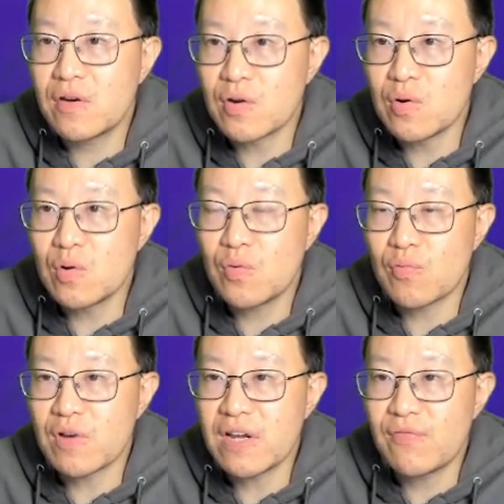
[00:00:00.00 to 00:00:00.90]
2,
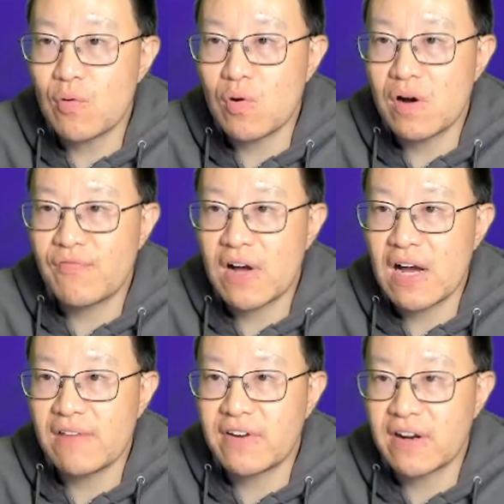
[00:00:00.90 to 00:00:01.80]
3, 4,
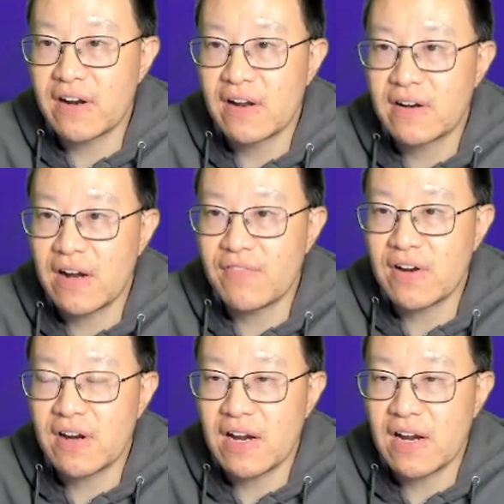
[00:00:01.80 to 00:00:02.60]
5, 6, 7,